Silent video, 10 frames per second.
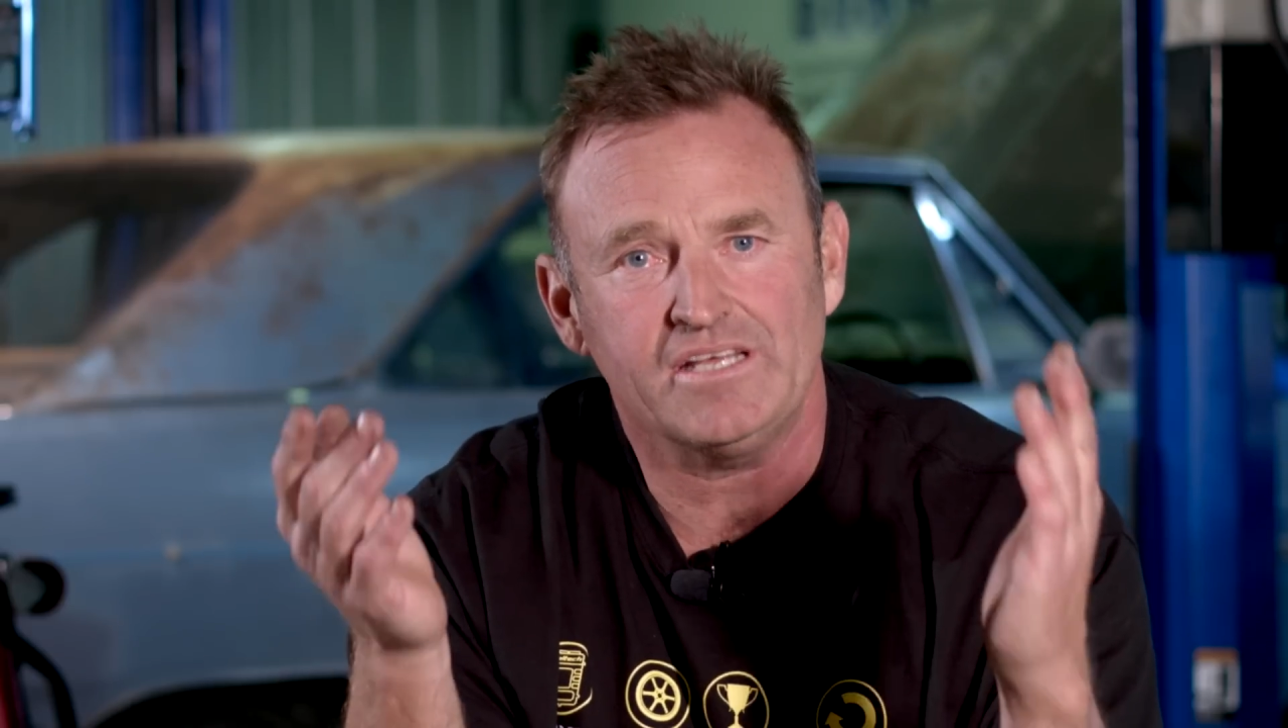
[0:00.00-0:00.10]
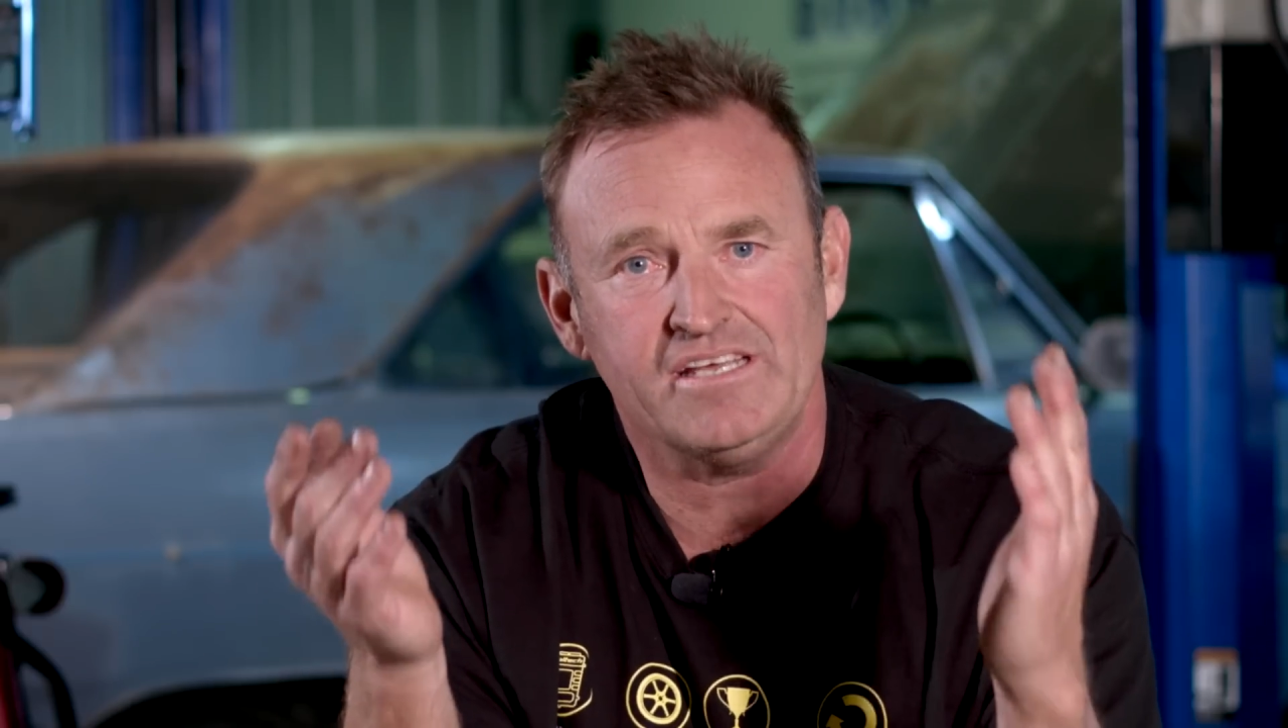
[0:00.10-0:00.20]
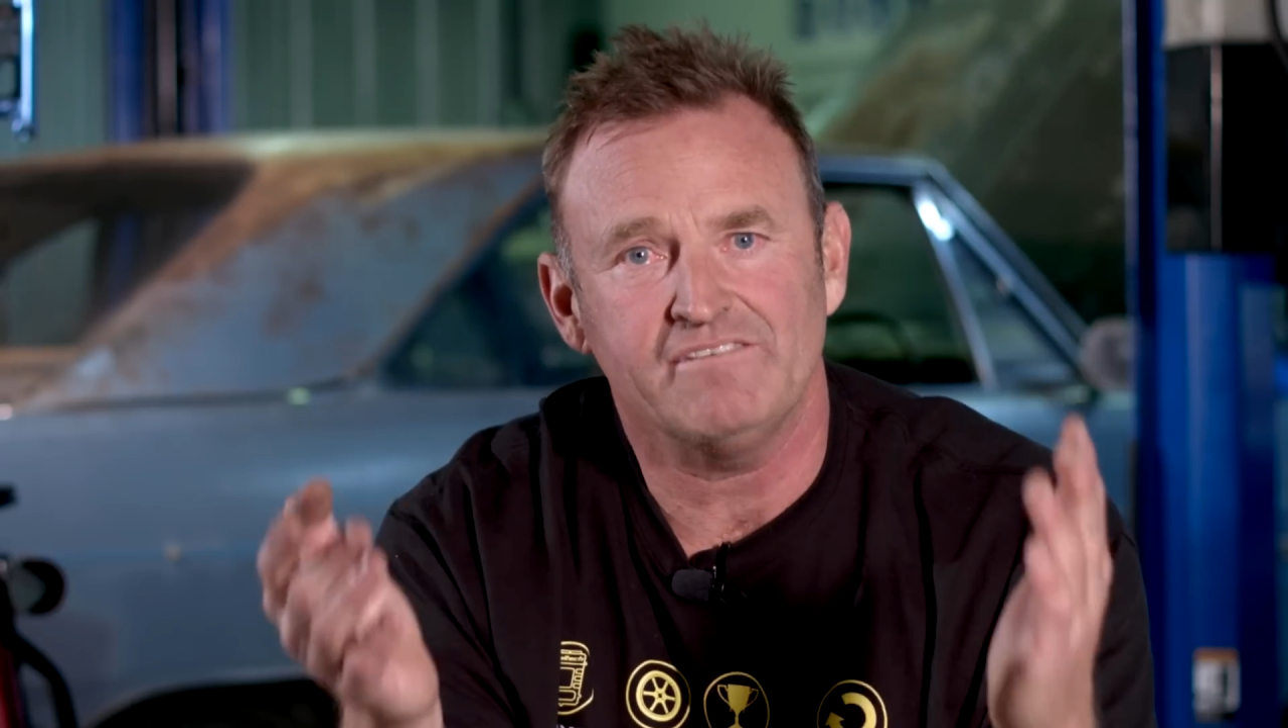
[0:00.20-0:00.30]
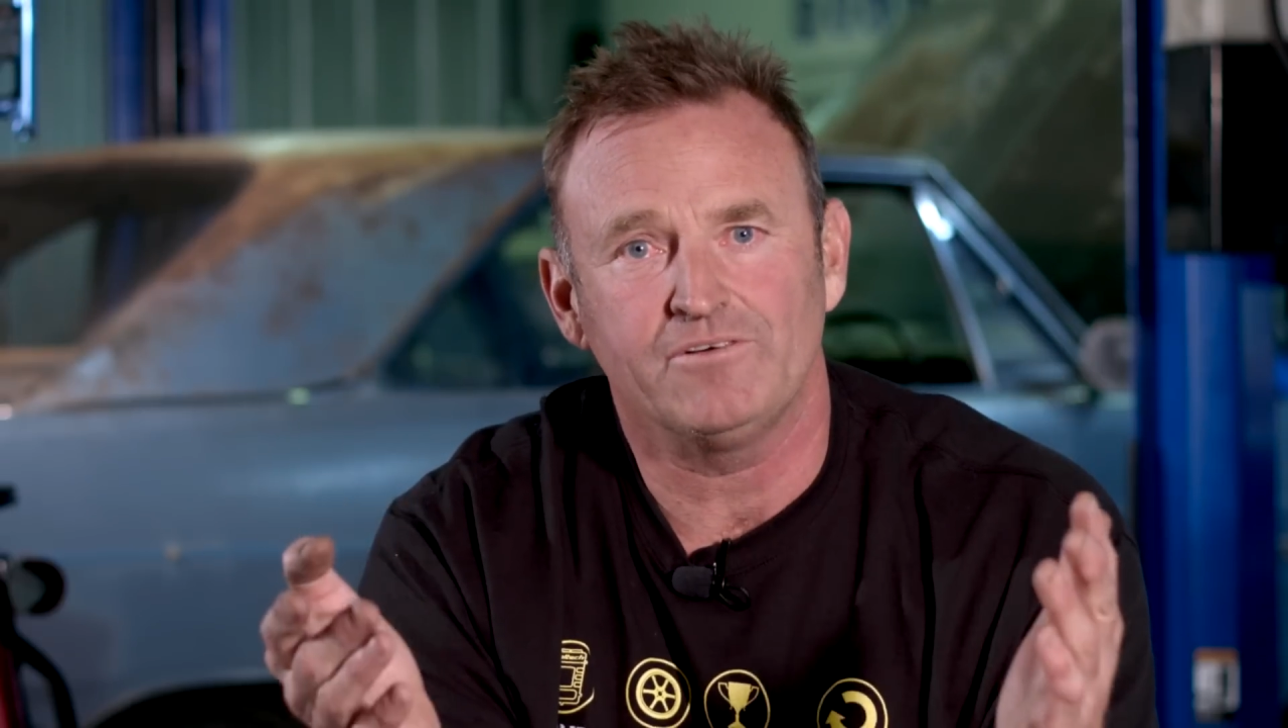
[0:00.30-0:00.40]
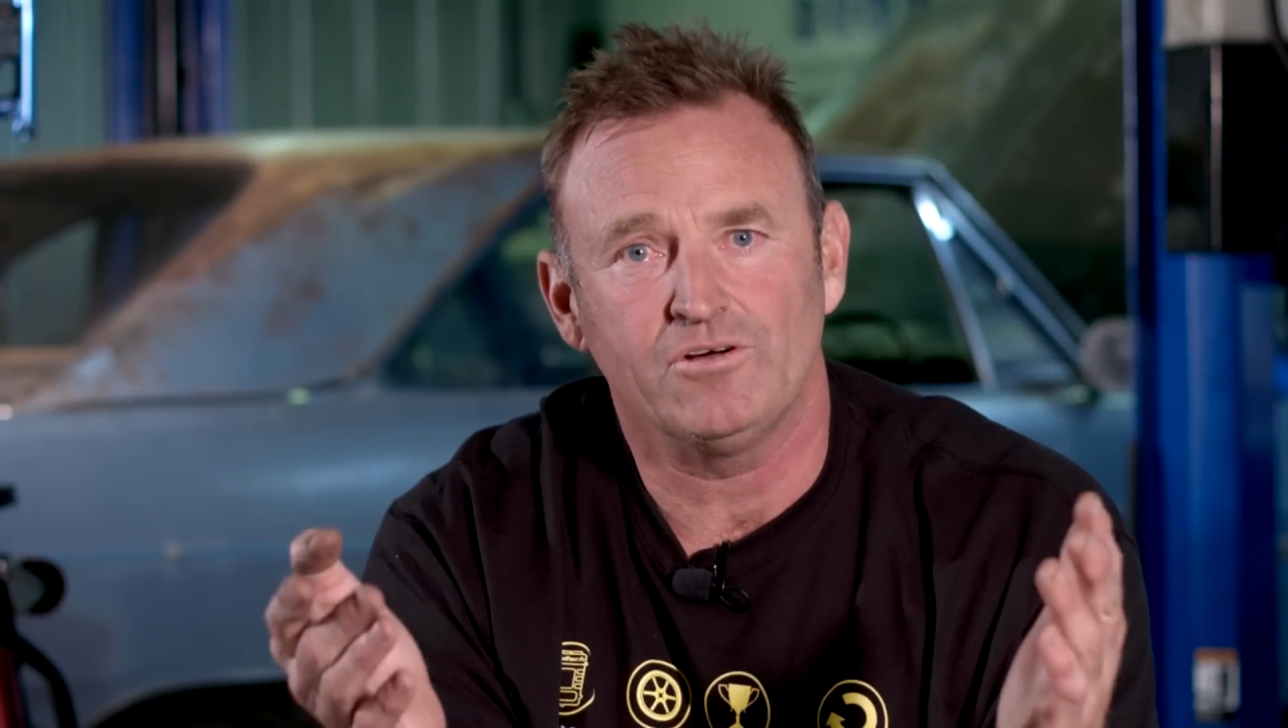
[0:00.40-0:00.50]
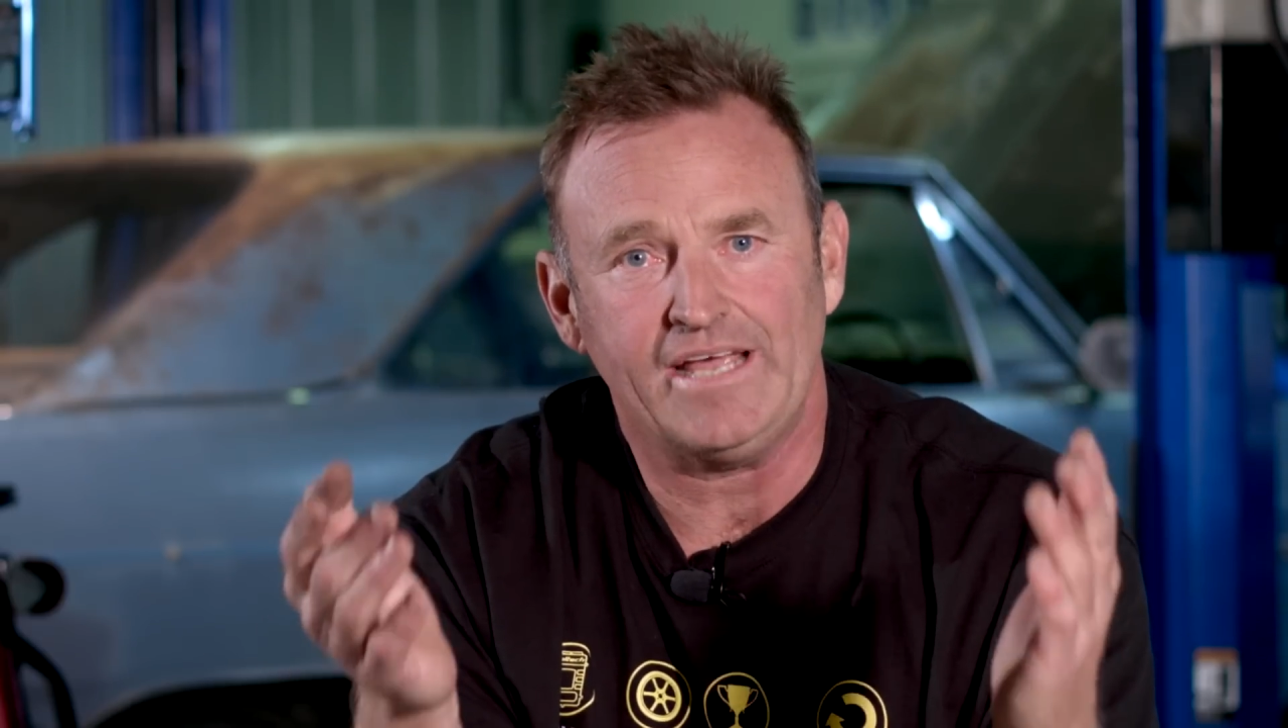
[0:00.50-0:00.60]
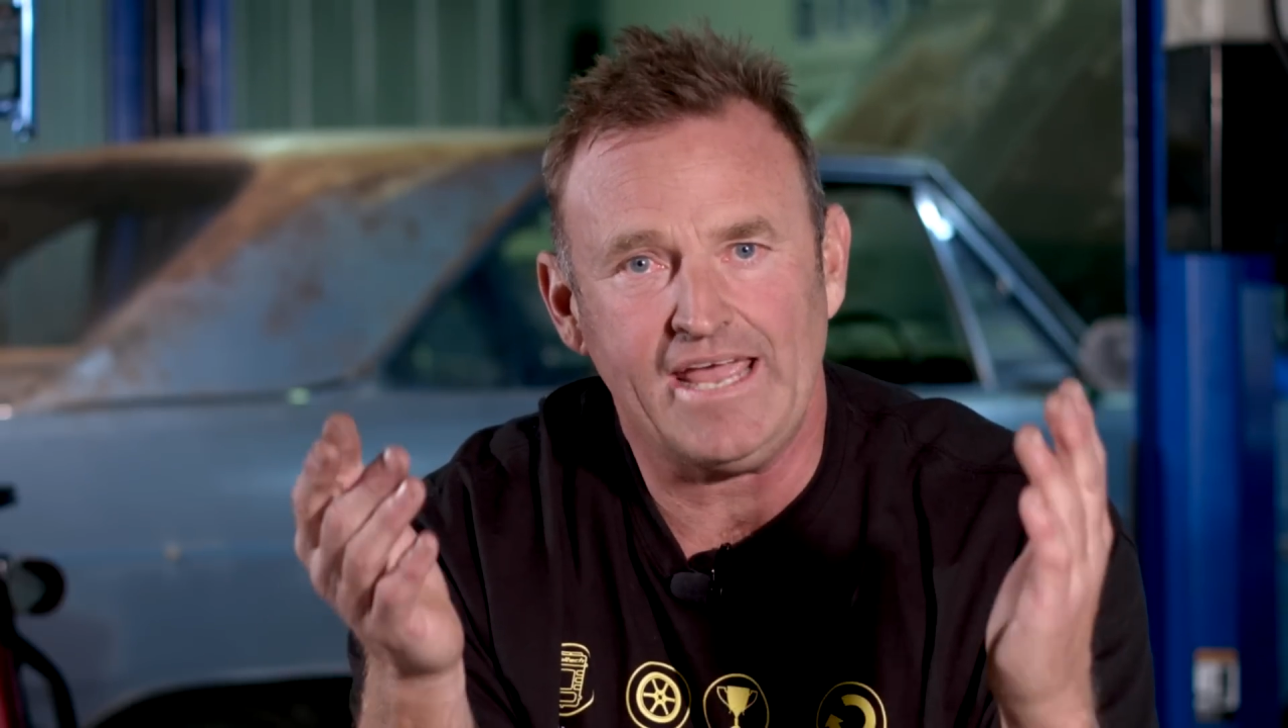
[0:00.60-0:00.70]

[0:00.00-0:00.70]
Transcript: EFI